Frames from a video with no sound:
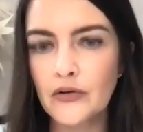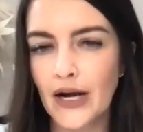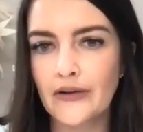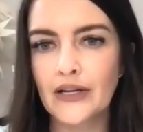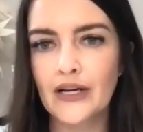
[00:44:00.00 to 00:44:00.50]

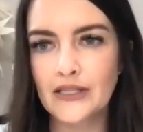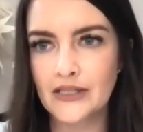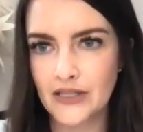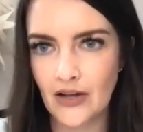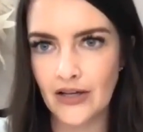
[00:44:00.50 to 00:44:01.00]
grounded and
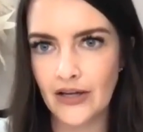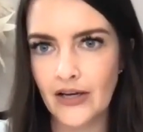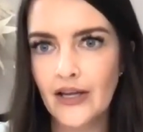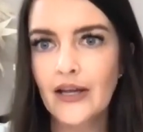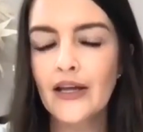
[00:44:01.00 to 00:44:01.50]

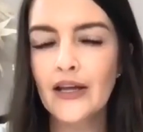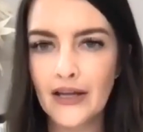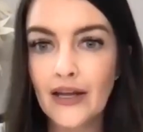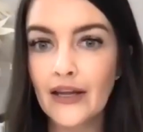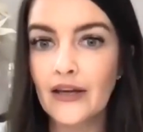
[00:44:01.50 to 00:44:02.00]
solid
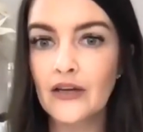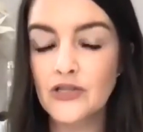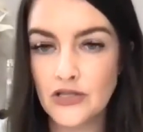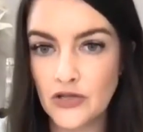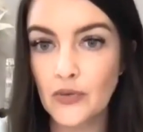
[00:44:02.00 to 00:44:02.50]

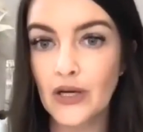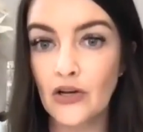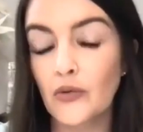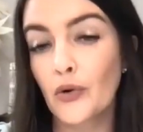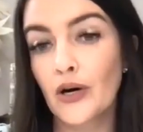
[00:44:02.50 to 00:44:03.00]
in doing
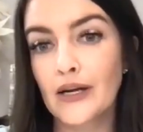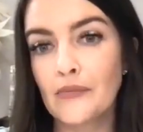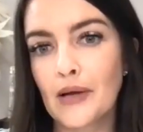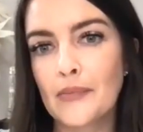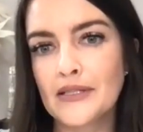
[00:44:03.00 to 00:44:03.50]
good work
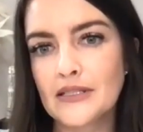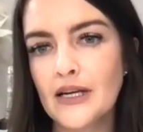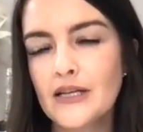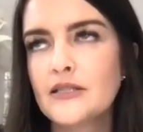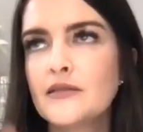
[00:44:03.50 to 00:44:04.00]
in my
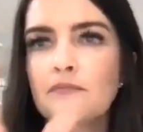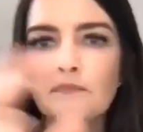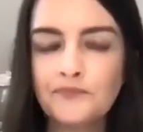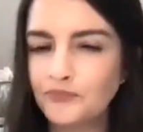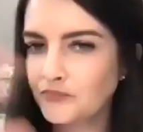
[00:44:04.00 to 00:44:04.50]
business,
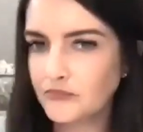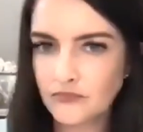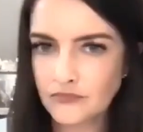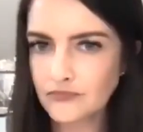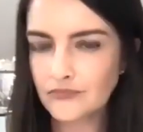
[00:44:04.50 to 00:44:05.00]

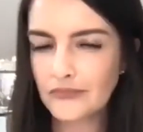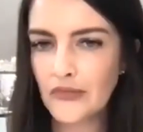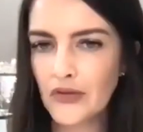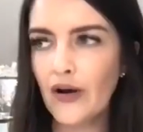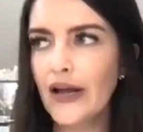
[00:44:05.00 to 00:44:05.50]

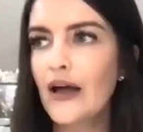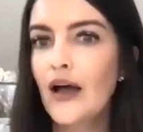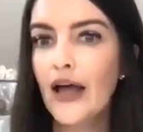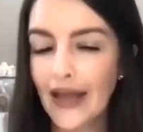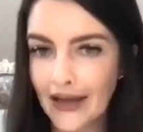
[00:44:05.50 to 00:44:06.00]
right?
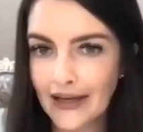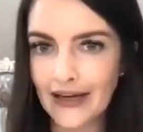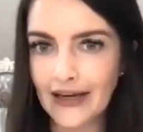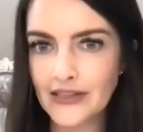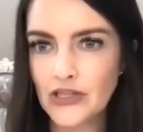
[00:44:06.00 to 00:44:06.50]

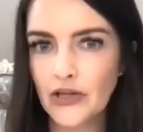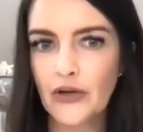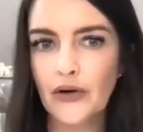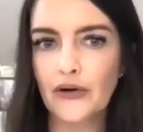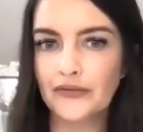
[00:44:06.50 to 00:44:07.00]
And
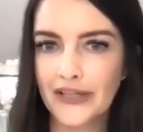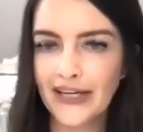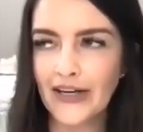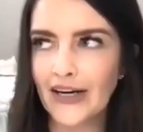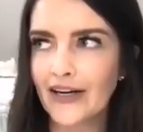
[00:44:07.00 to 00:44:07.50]
over
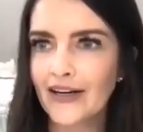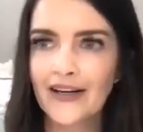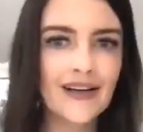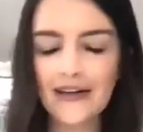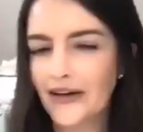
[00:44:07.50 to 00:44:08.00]
here,
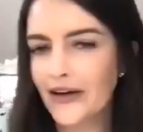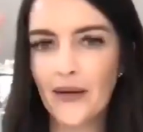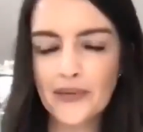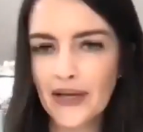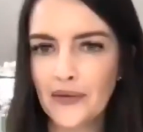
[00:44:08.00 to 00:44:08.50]

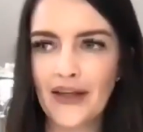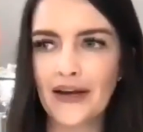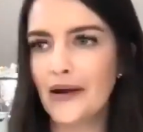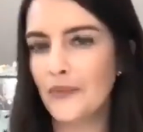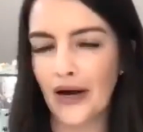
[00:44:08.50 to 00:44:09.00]
I'm playing with
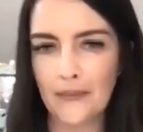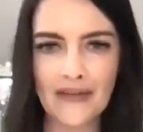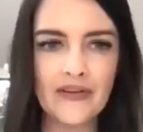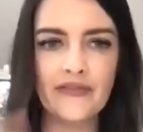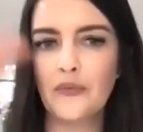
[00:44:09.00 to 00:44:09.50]
that number. I'm
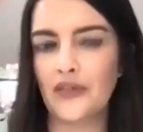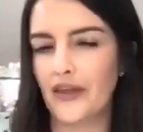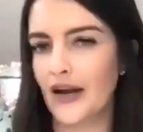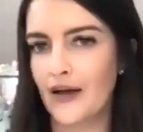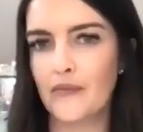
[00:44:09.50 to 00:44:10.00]
having fun with
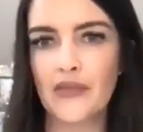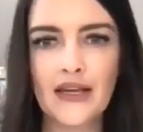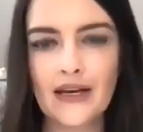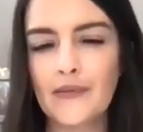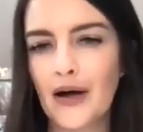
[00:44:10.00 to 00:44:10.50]
it. I'm
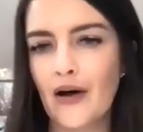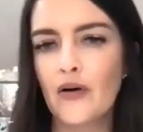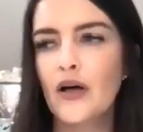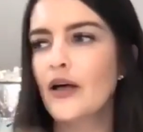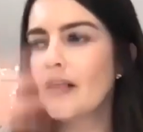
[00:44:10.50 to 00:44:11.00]
thinking
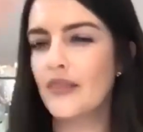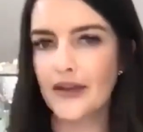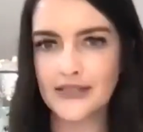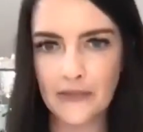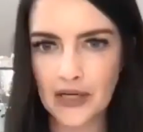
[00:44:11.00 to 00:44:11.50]
about
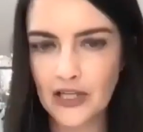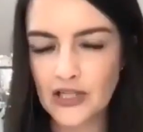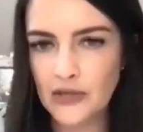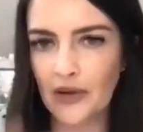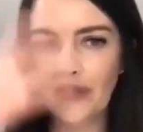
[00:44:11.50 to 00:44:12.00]
things I'm going to
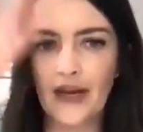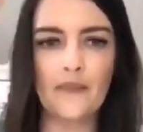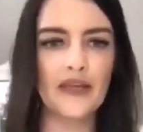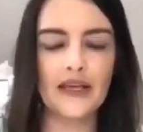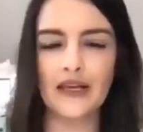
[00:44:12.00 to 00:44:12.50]
do with it.
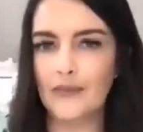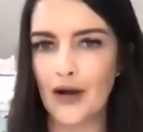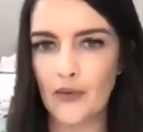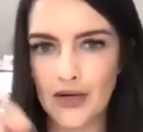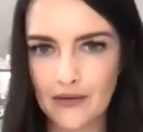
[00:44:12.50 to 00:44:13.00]
I'm thinking
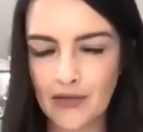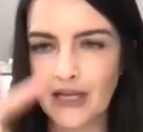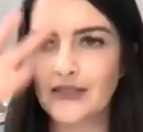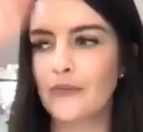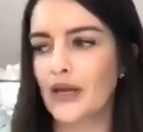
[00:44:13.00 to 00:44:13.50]
about what it
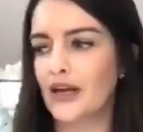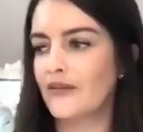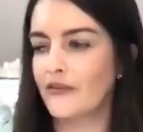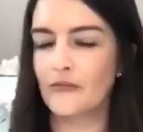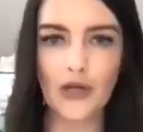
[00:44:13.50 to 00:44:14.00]
means. I'm getting
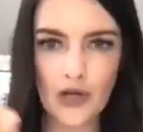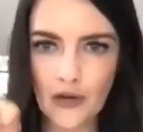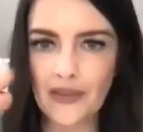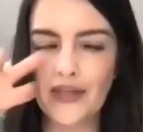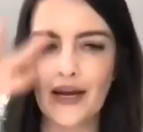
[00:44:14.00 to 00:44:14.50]
familiar
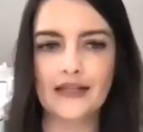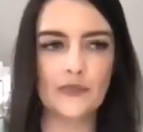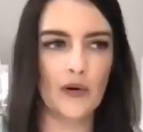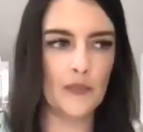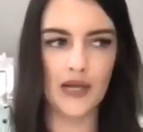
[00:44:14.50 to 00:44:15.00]
with it. It's
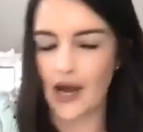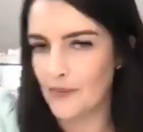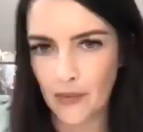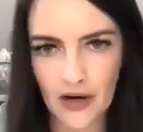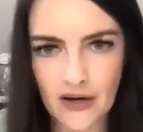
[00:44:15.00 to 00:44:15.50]

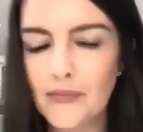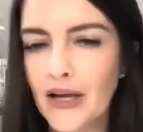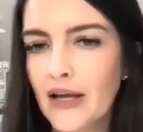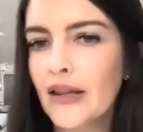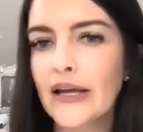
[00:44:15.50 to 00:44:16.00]
becoming part of
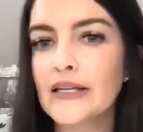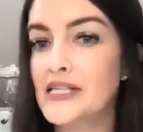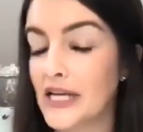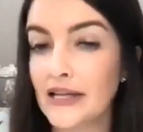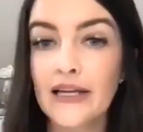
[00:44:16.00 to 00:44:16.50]
my like
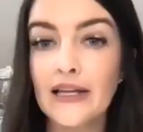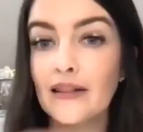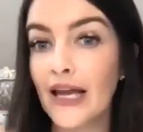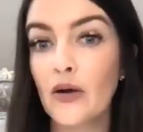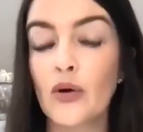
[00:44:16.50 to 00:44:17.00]
daily
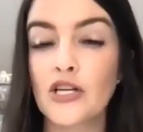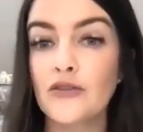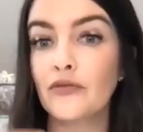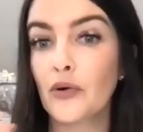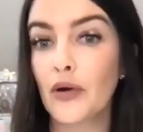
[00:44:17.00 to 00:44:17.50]
language
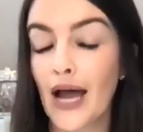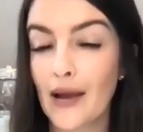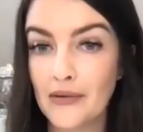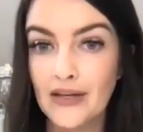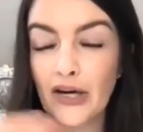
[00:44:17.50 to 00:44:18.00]
and
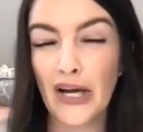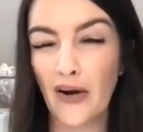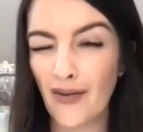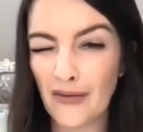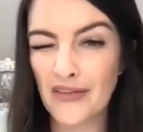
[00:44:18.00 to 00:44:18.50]
vocabulary and
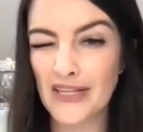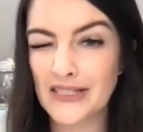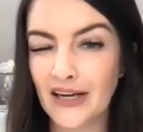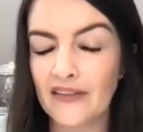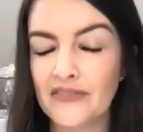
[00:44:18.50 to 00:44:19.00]
all of this
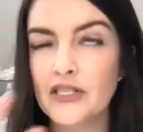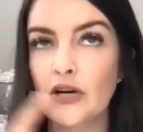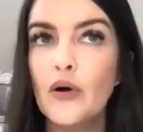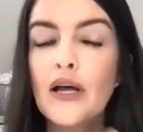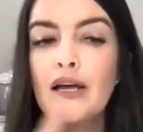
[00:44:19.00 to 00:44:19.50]
stuff.
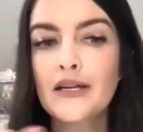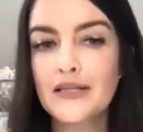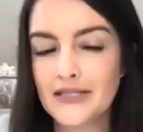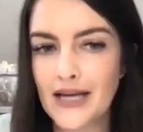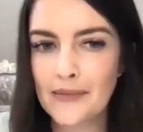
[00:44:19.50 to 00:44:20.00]
So
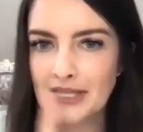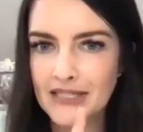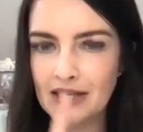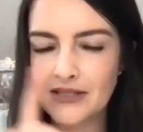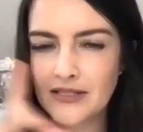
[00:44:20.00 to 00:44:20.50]
does that make
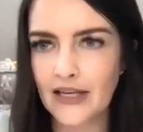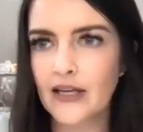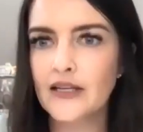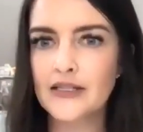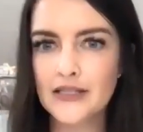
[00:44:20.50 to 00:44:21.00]
sense?
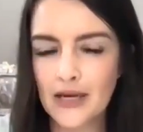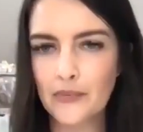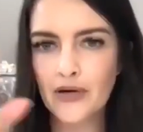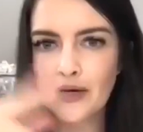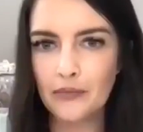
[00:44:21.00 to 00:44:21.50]
Like
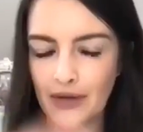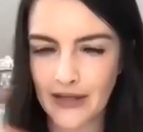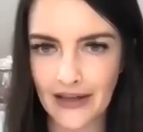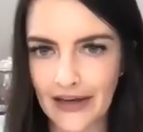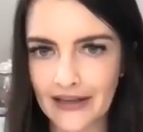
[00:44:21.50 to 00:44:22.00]
separate,
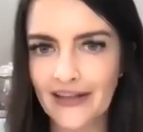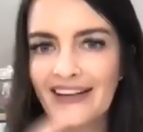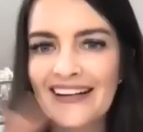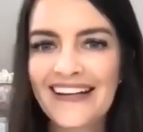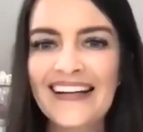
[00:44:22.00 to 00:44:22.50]
but like
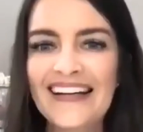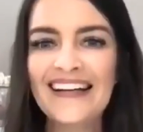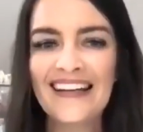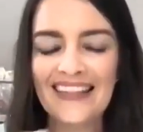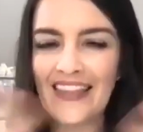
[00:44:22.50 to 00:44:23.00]

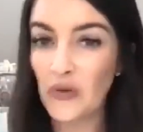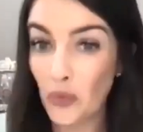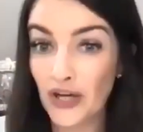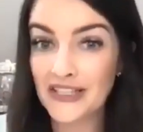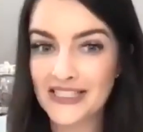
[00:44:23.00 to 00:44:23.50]
they
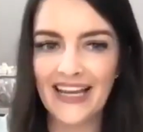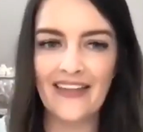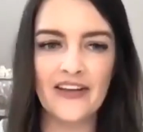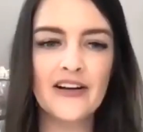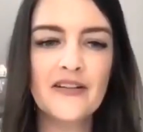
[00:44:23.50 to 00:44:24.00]
work
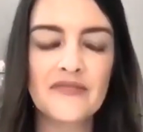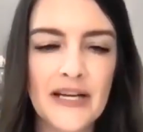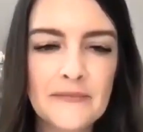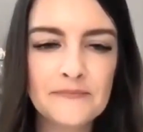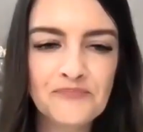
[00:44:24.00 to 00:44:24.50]
together, right?